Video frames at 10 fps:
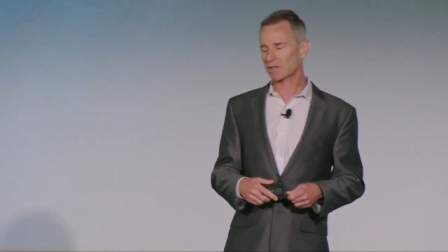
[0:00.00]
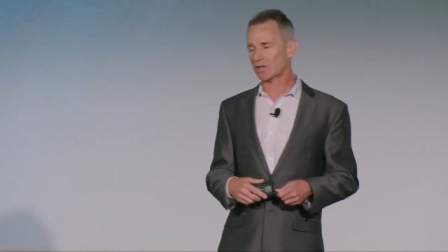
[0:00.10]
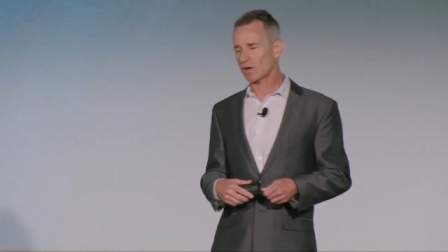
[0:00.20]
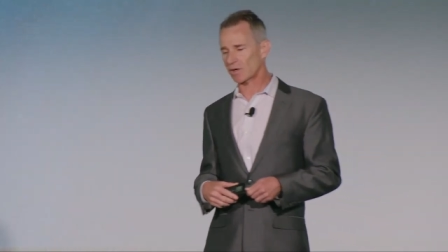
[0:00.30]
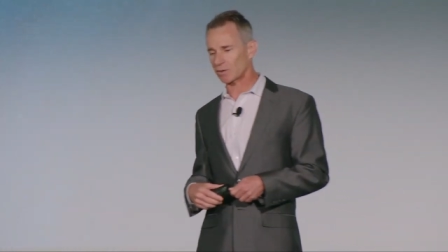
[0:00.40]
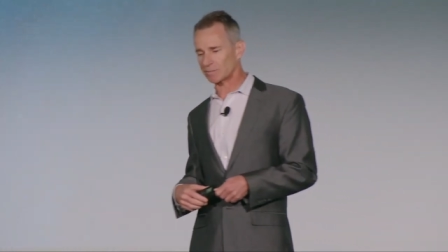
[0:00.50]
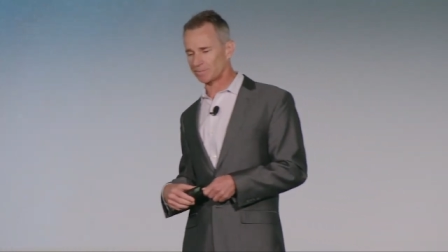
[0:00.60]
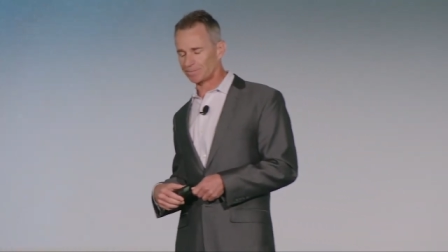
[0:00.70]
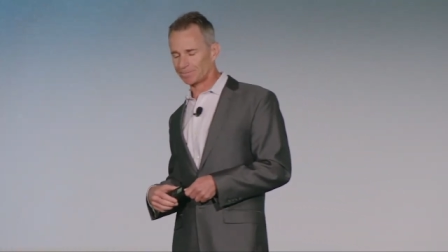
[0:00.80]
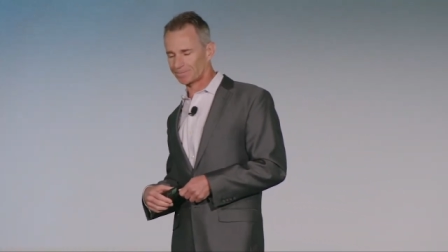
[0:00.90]
So
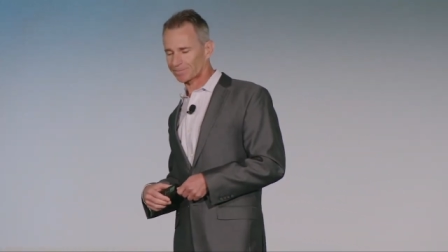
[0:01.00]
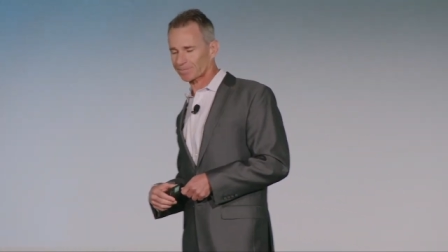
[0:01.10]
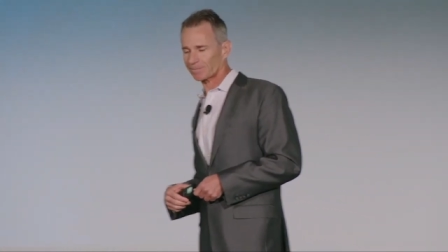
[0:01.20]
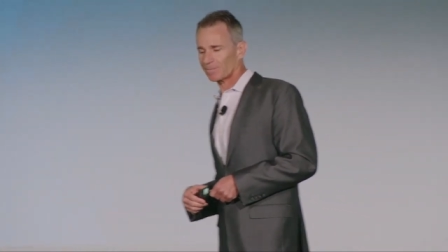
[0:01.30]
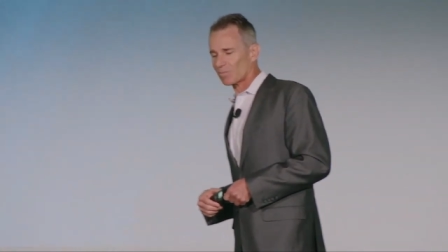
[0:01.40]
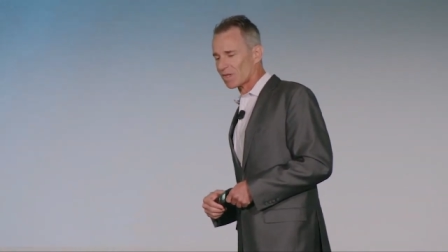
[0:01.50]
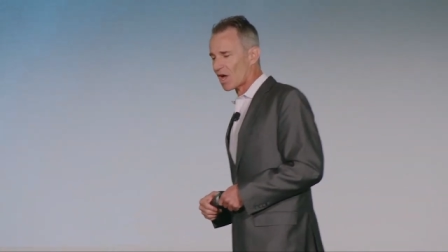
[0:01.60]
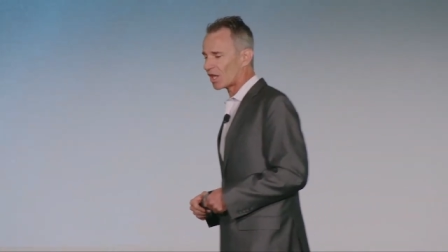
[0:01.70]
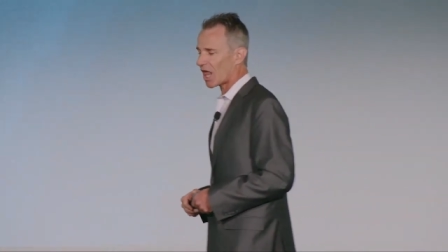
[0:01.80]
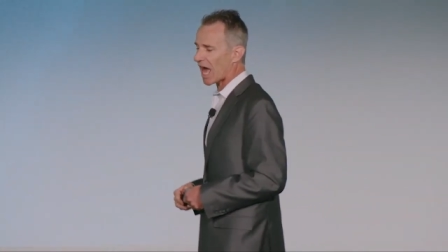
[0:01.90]

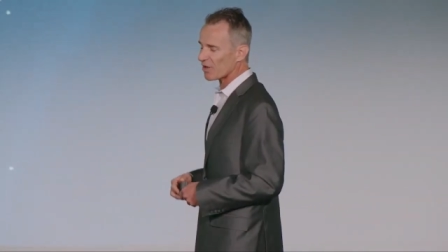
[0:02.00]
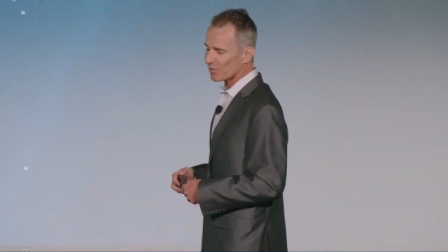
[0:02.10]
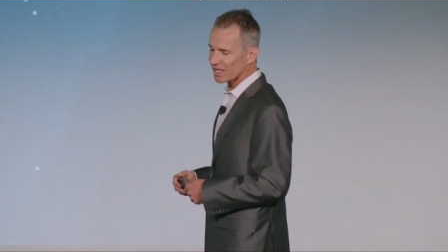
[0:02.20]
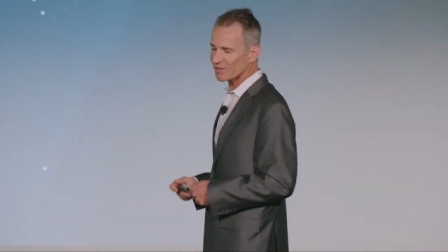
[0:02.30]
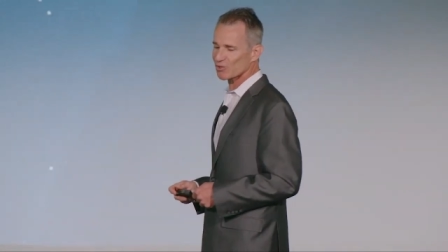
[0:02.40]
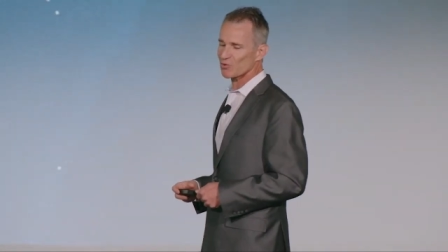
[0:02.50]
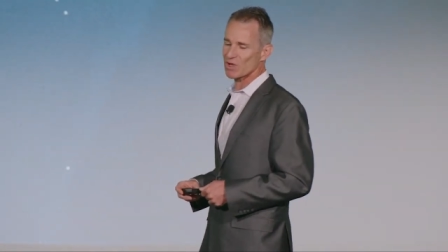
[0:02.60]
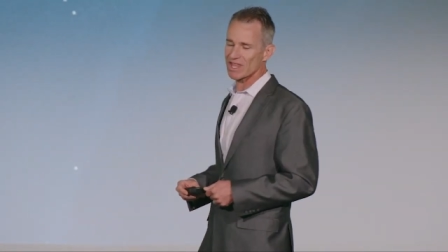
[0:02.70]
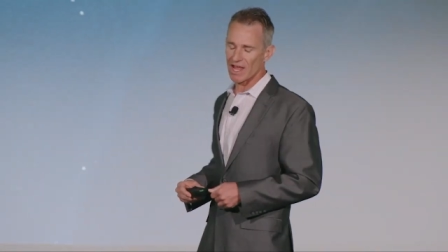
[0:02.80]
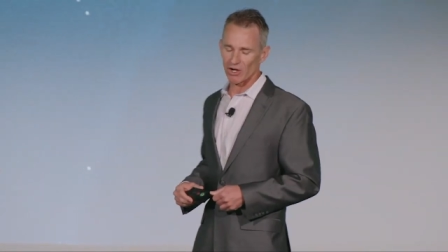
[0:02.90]
a lot of
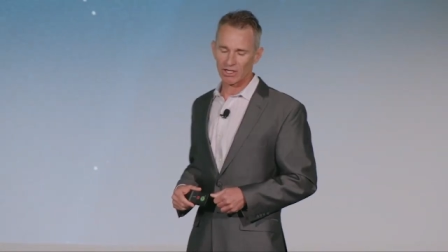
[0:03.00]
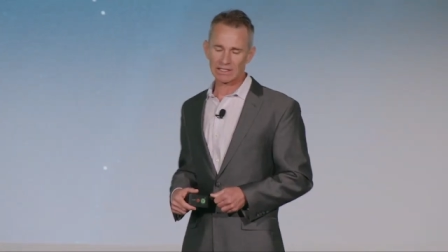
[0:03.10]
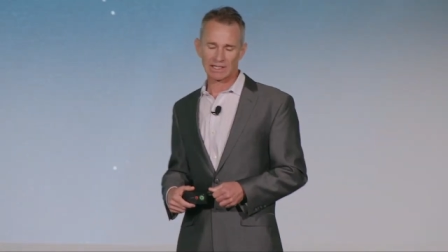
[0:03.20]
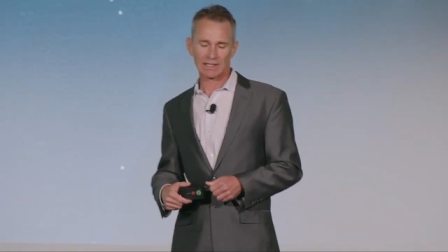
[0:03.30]
history there.